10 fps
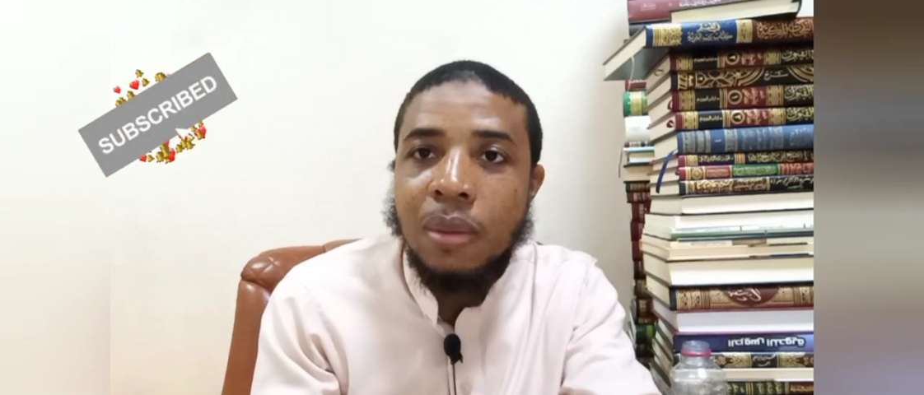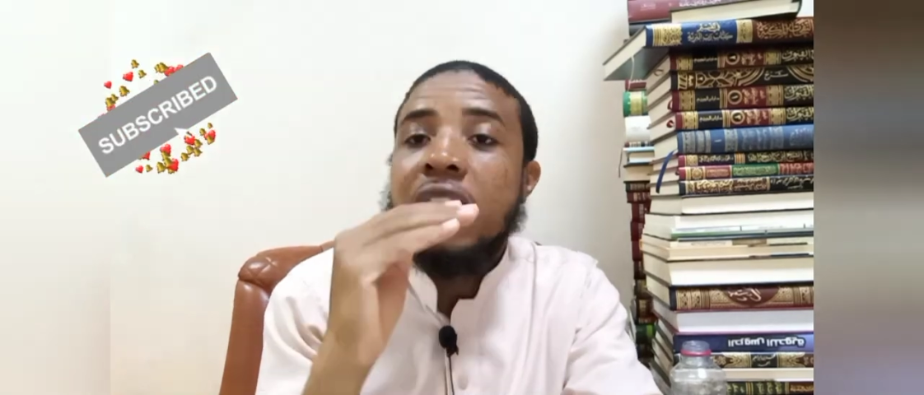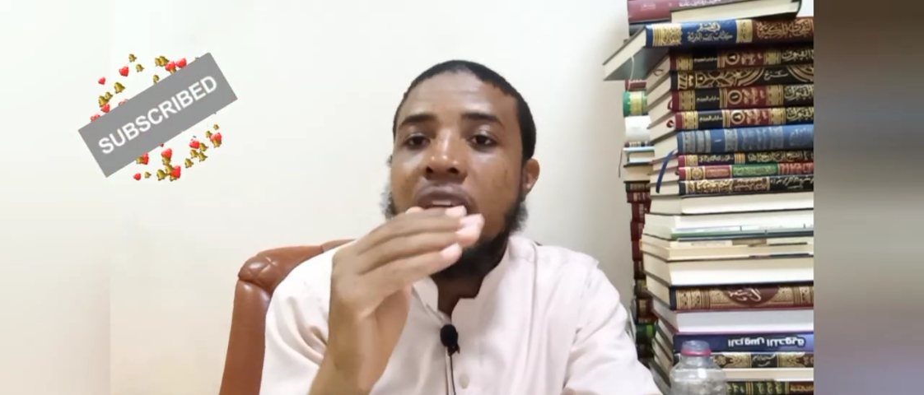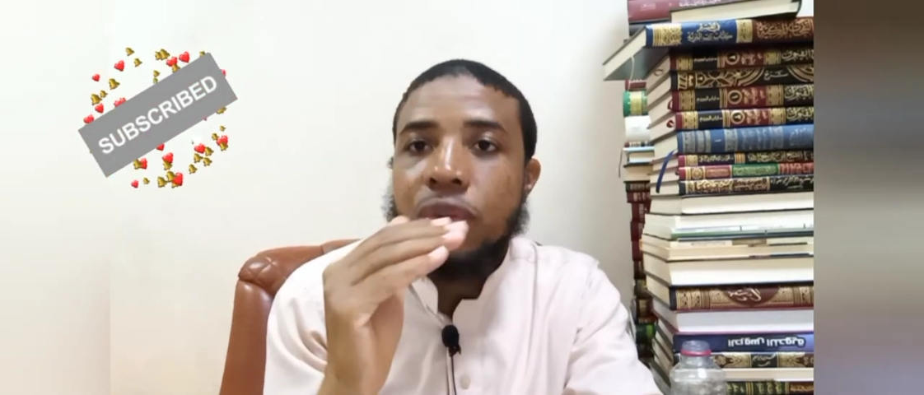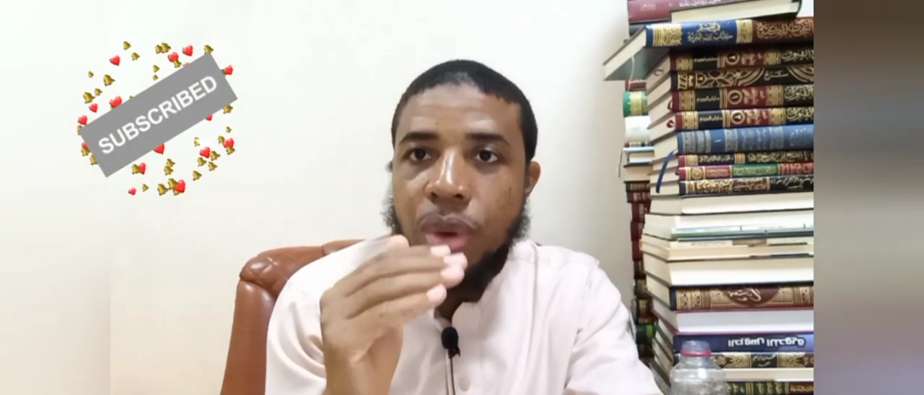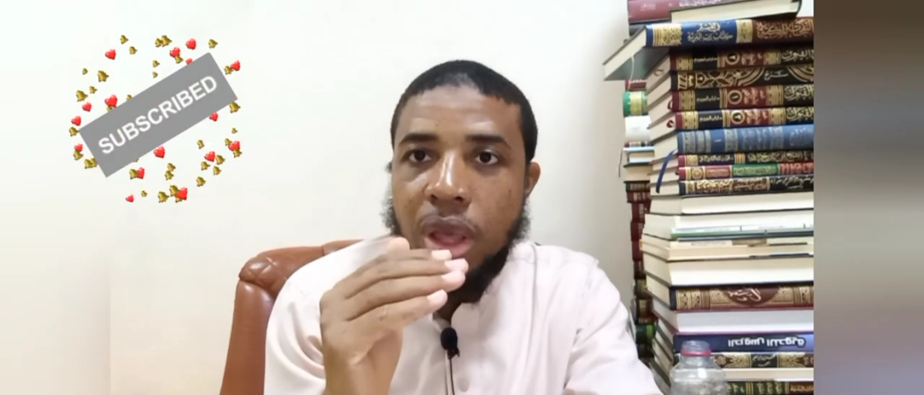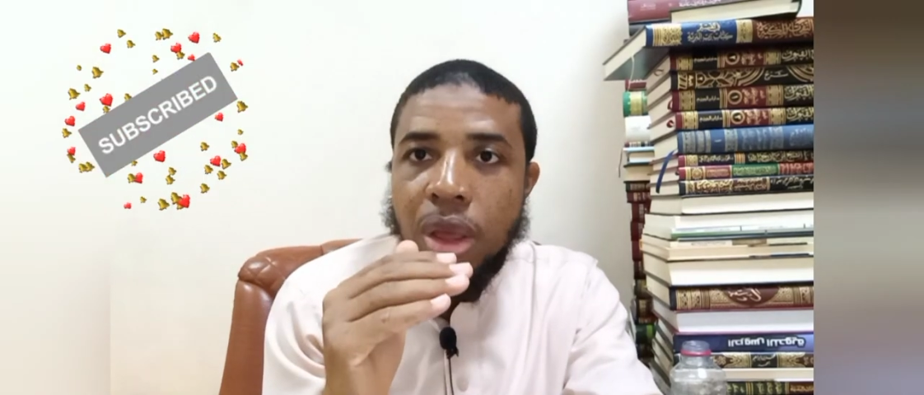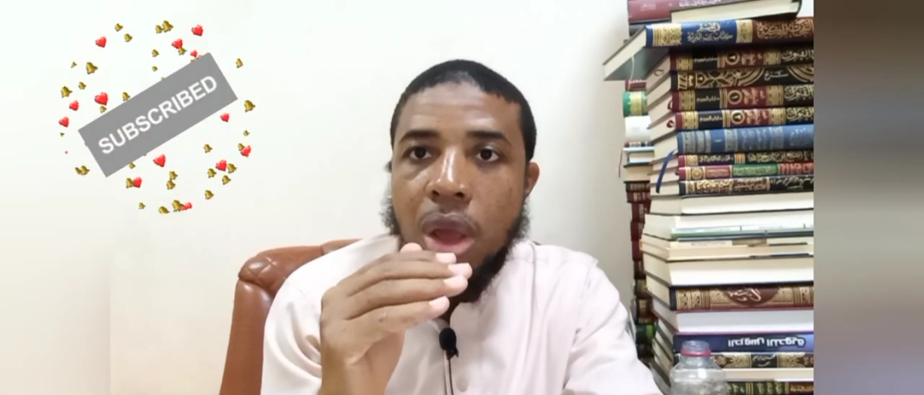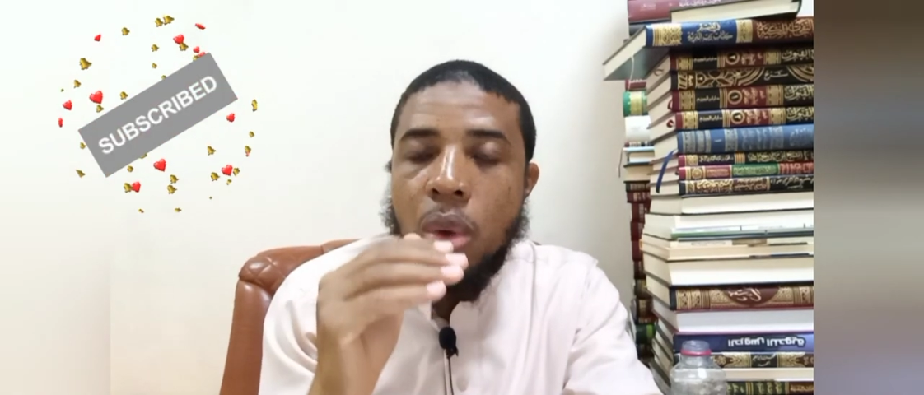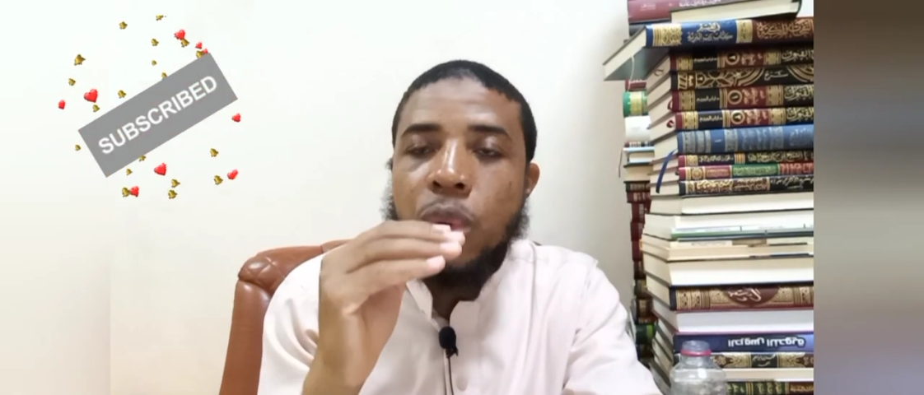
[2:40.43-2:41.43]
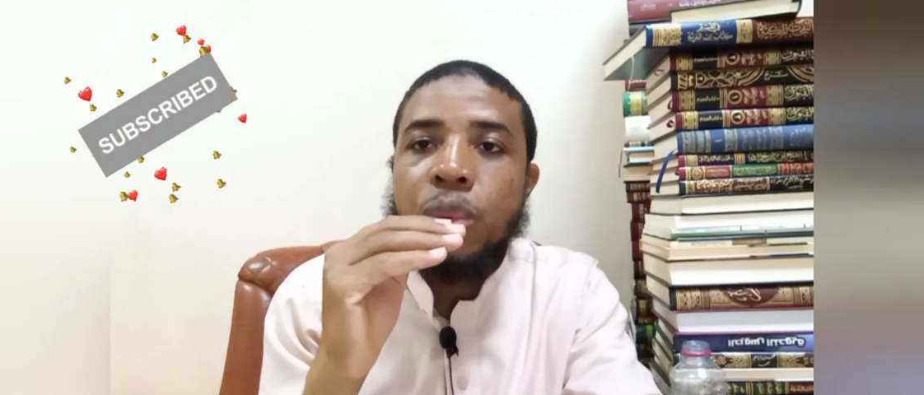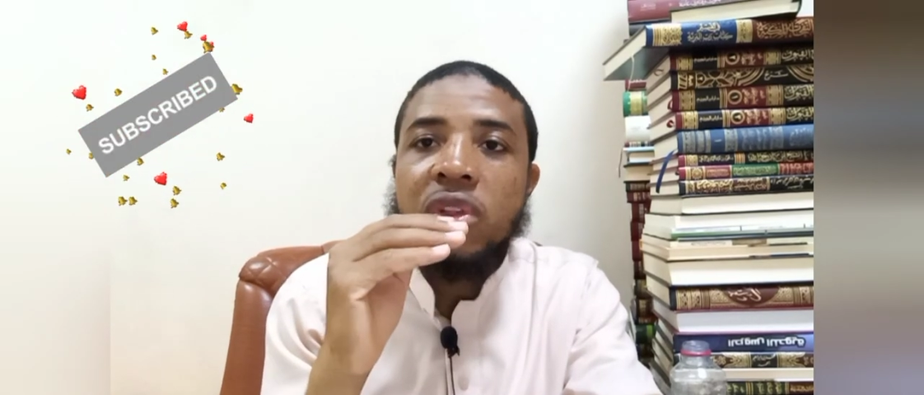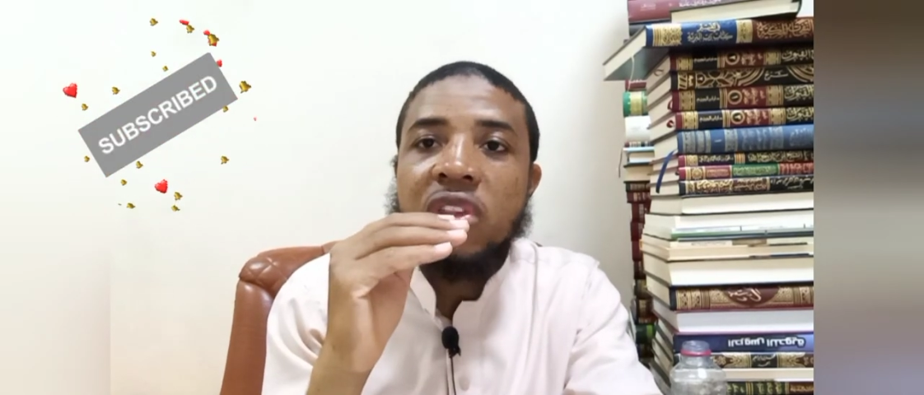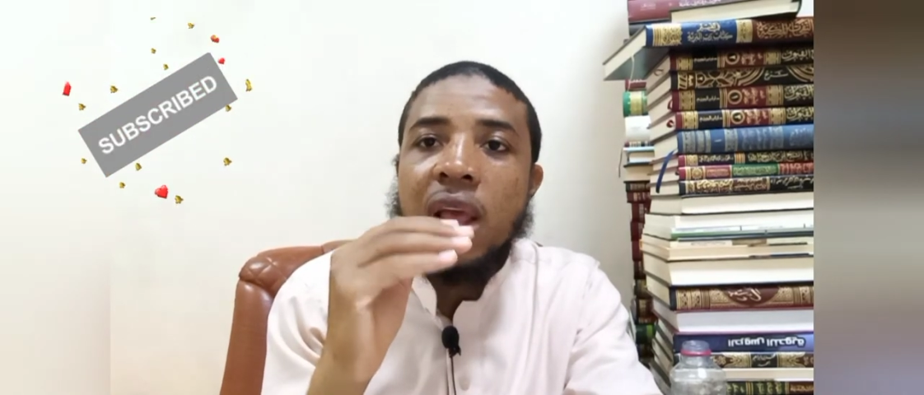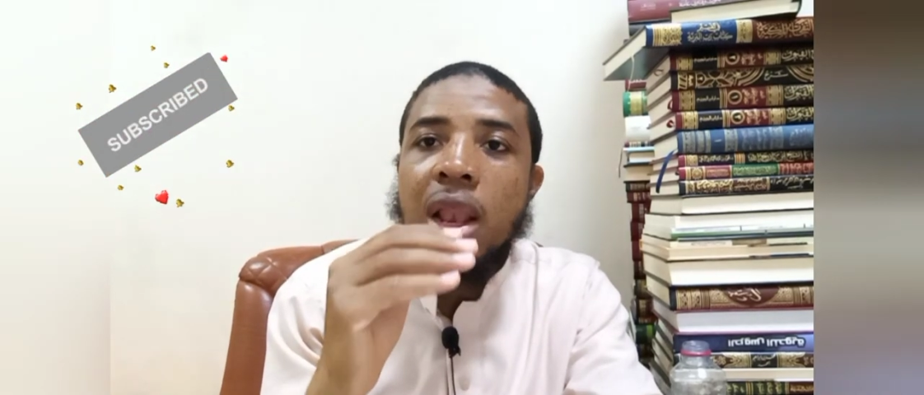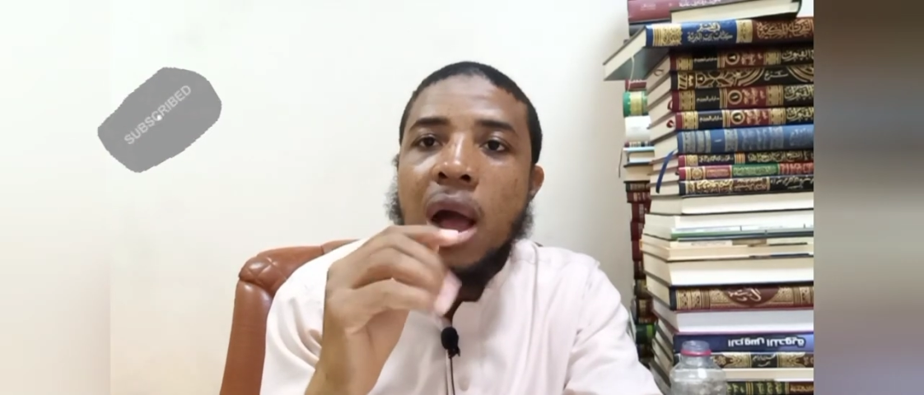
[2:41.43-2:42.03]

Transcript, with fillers: In that way, we will sell